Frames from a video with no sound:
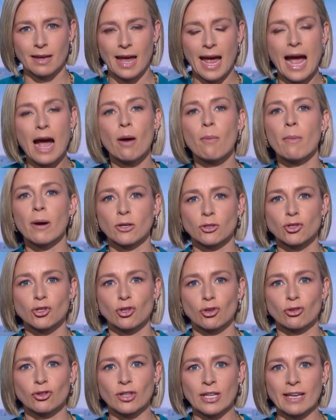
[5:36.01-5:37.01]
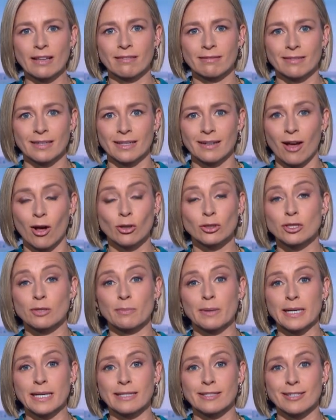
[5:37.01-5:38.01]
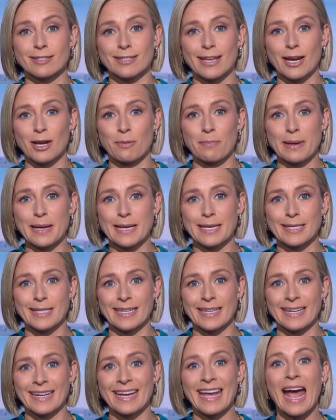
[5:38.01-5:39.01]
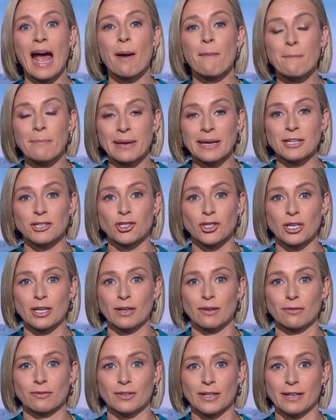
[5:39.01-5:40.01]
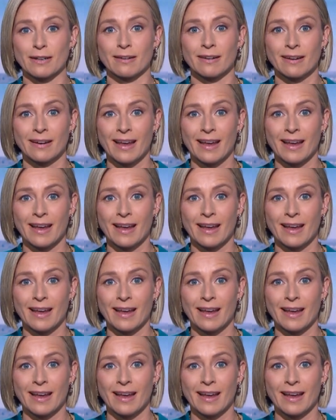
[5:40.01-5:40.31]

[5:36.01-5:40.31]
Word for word: How much do you think that ultimately sustainability can be achieved and